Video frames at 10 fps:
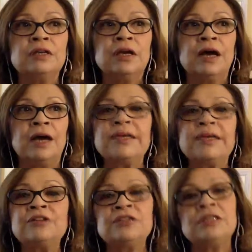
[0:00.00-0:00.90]
I
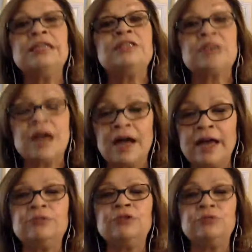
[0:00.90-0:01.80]
began to need to
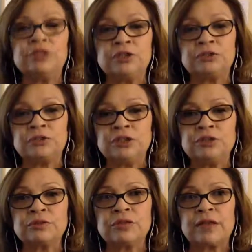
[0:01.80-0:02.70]
hire new teachers
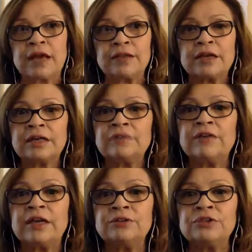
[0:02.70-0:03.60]
that had the kind of
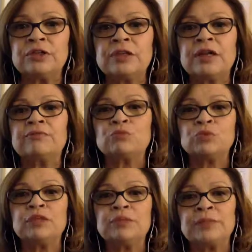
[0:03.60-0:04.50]
energy that I
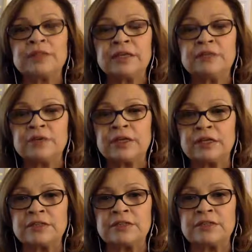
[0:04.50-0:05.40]
really believed our
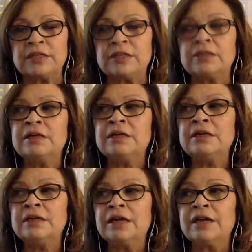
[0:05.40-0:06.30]
kids needed.
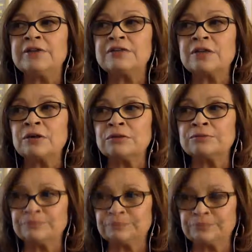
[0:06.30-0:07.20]
And so
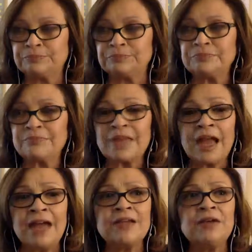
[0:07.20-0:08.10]

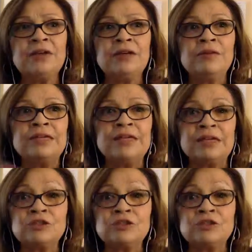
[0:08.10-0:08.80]
as I began to